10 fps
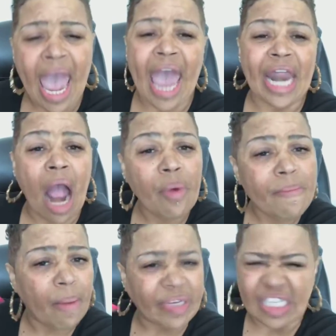and I
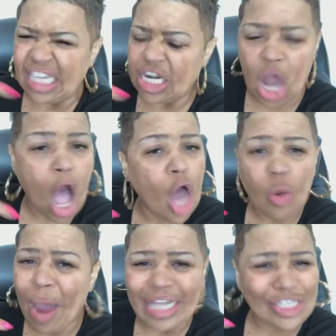remember sitting all
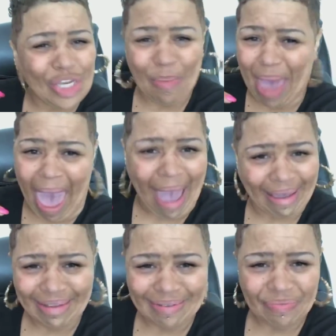the way to the back,